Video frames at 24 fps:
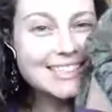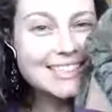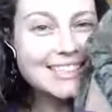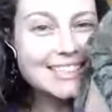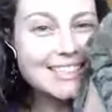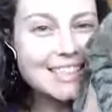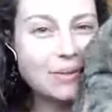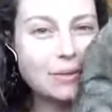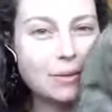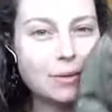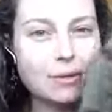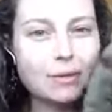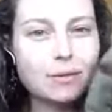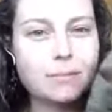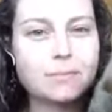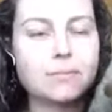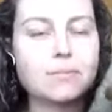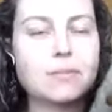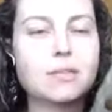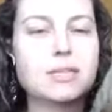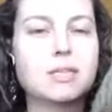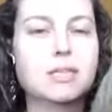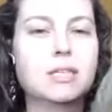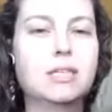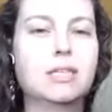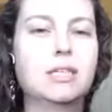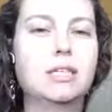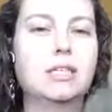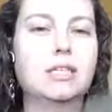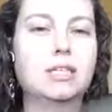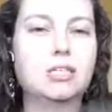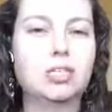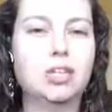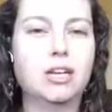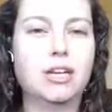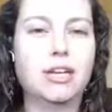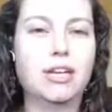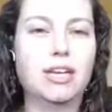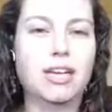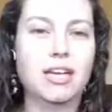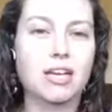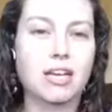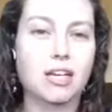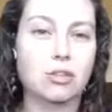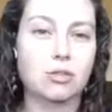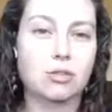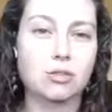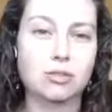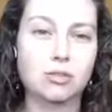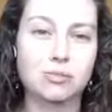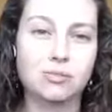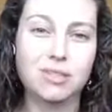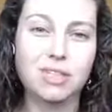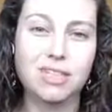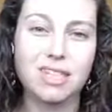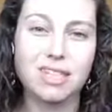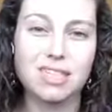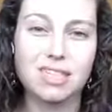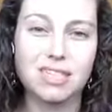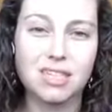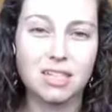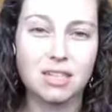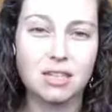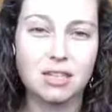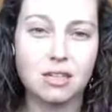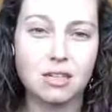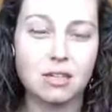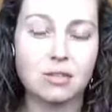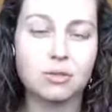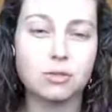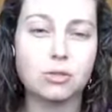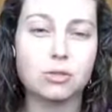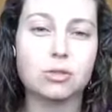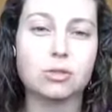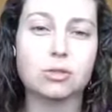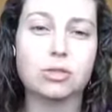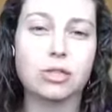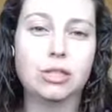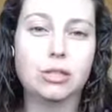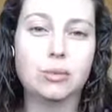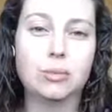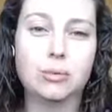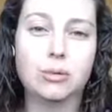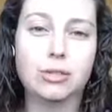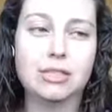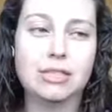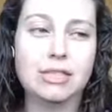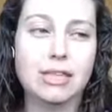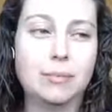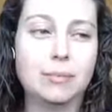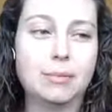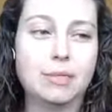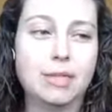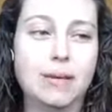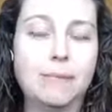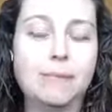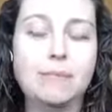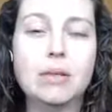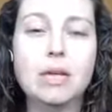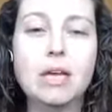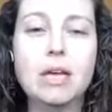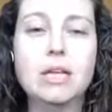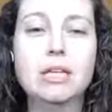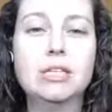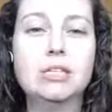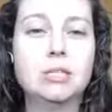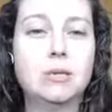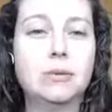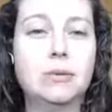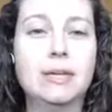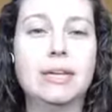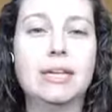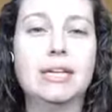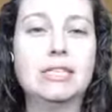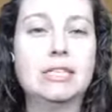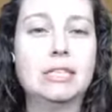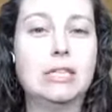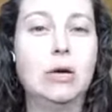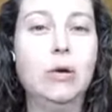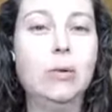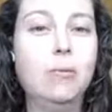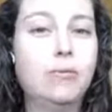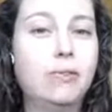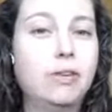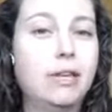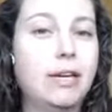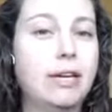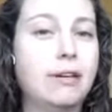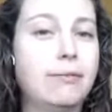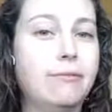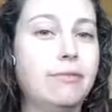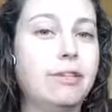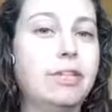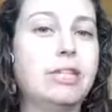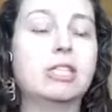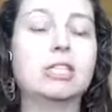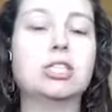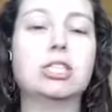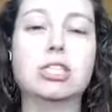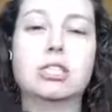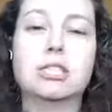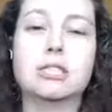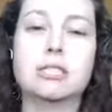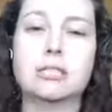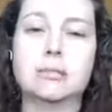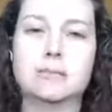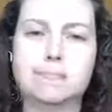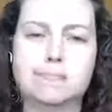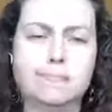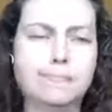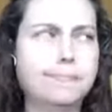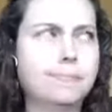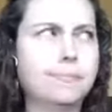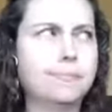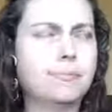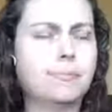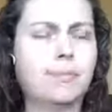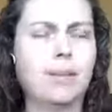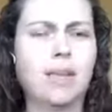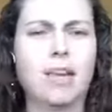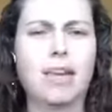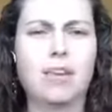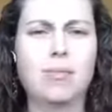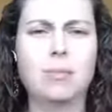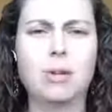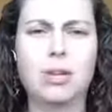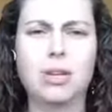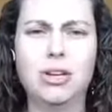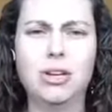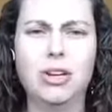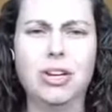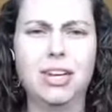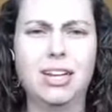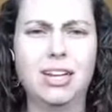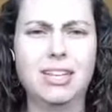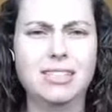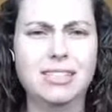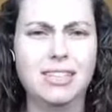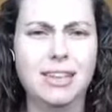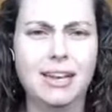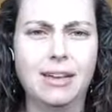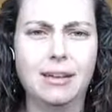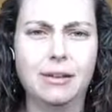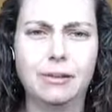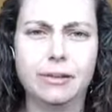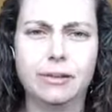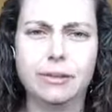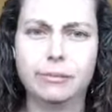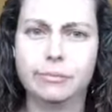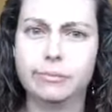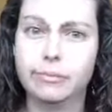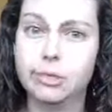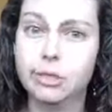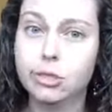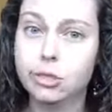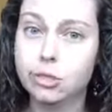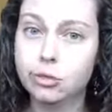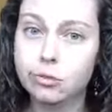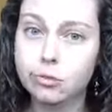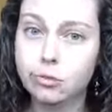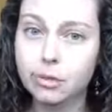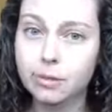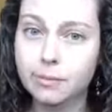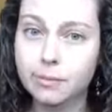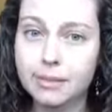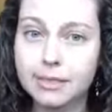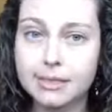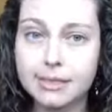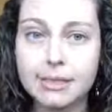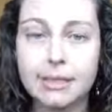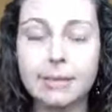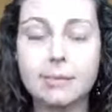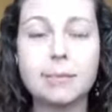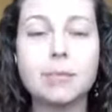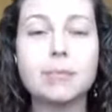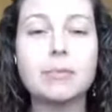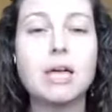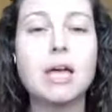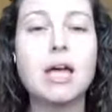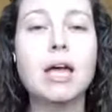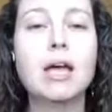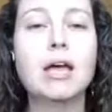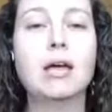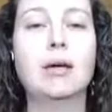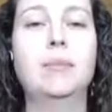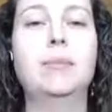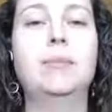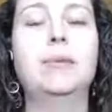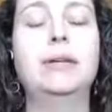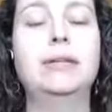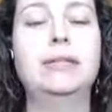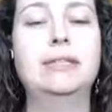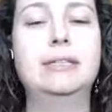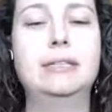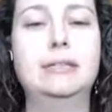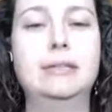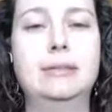There we go. He's trying to get cuddles. He likes getting cuddles during the boys' nap time. So like I said, hopefully I can finish because I've been hearing Isaiah. He should really be asleep. But,